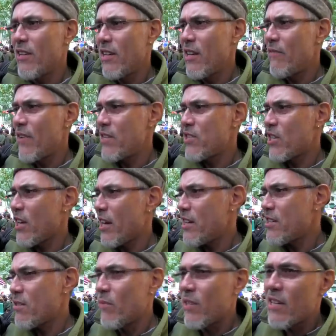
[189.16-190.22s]
in need of
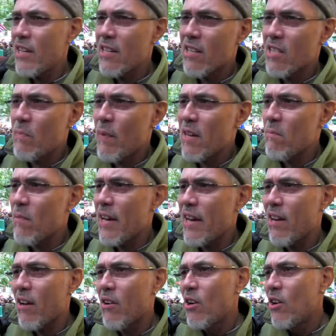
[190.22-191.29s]
education. We need to spend
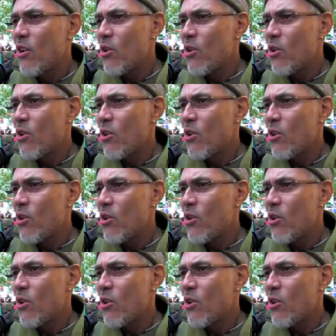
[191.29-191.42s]
money on